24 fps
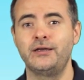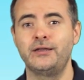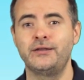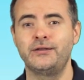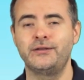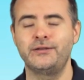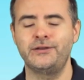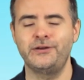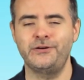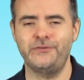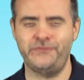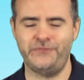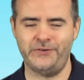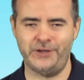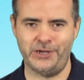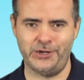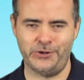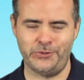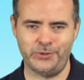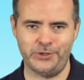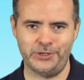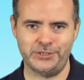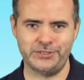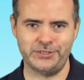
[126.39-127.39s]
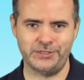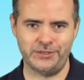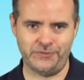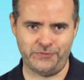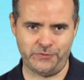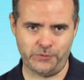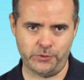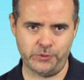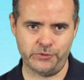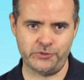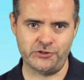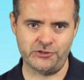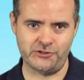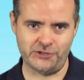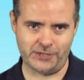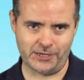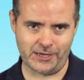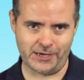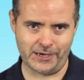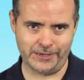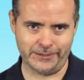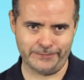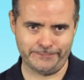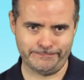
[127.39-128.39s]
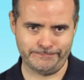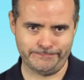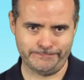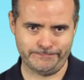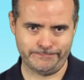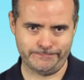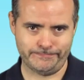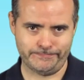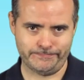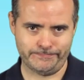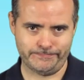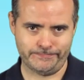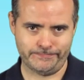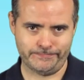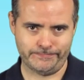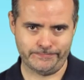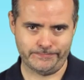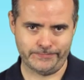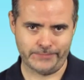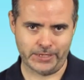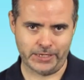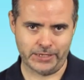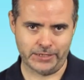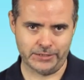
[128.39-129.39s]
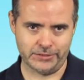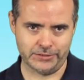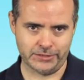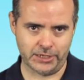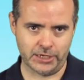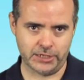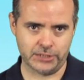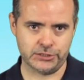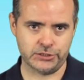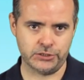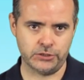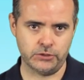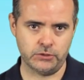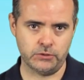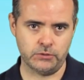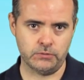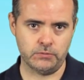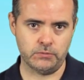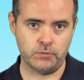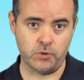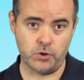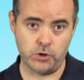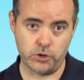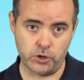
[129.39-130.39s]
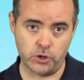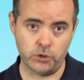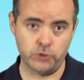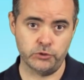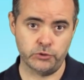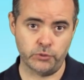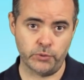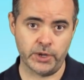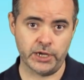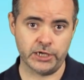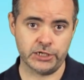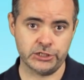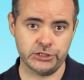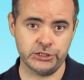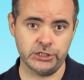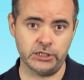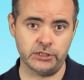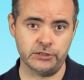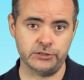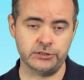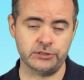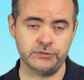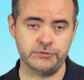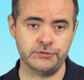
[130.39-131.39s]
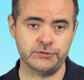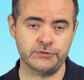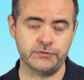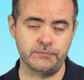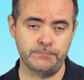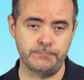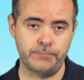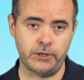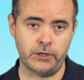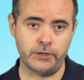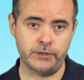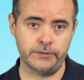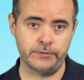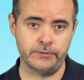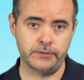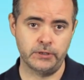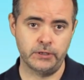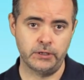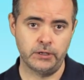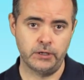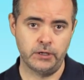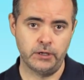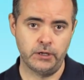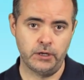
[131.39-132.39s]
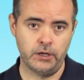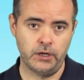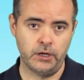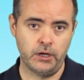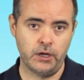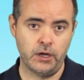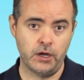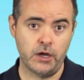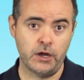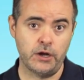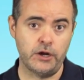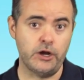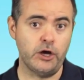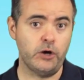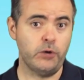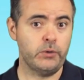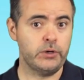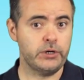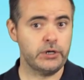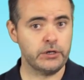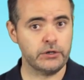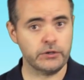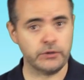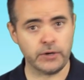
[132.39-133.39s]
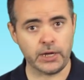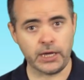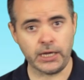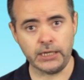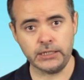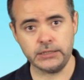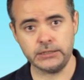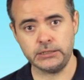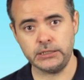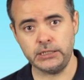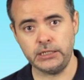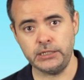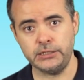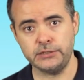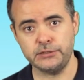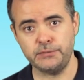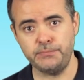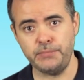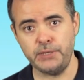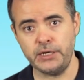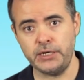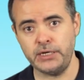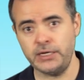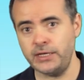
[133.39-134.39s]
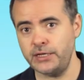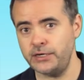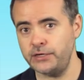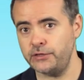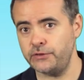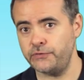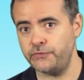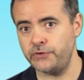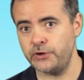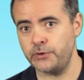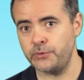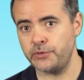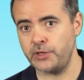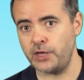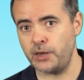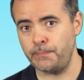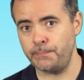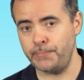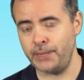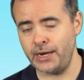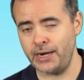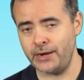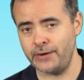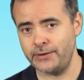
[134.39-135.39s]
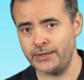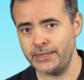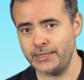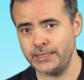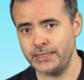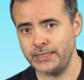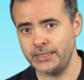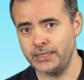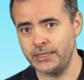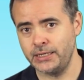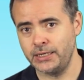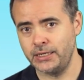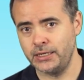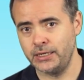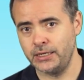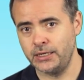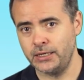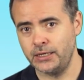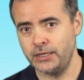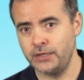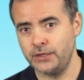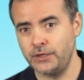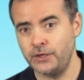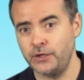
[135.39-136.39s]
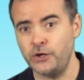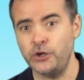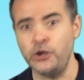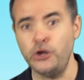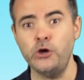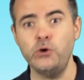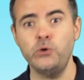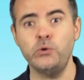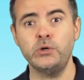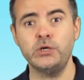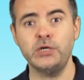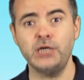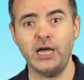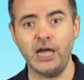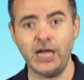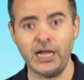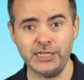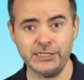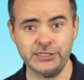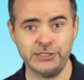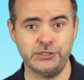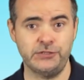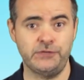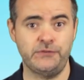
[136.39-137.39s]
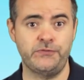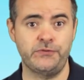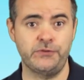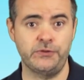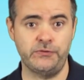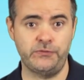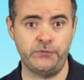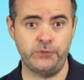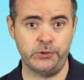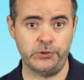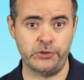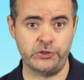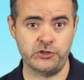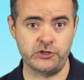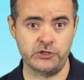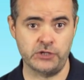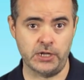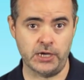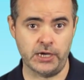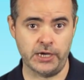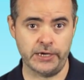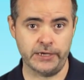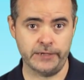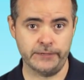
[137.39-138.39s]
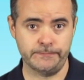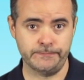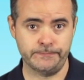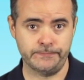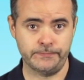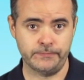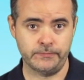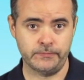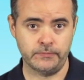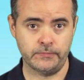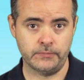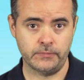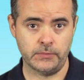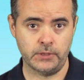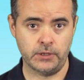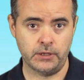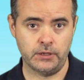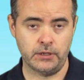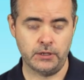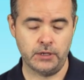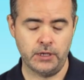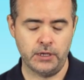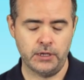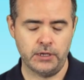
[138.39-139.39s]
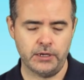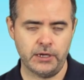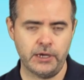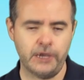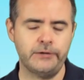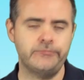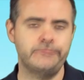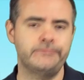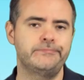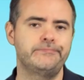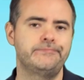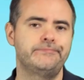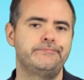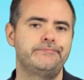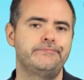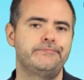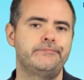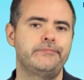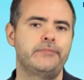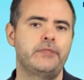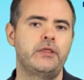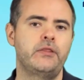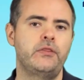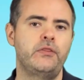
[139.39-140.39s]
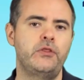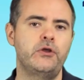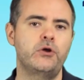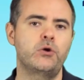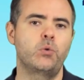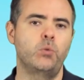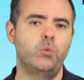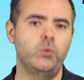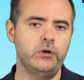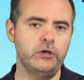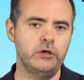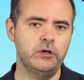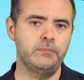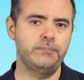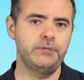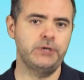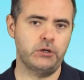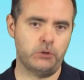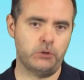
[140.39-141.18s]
no fireworks on the 4th of July. There's also no direct shuttle service from BART. No one under 18 is admitted into the fair without a parent. No concert for the 4th of July. Now, there will be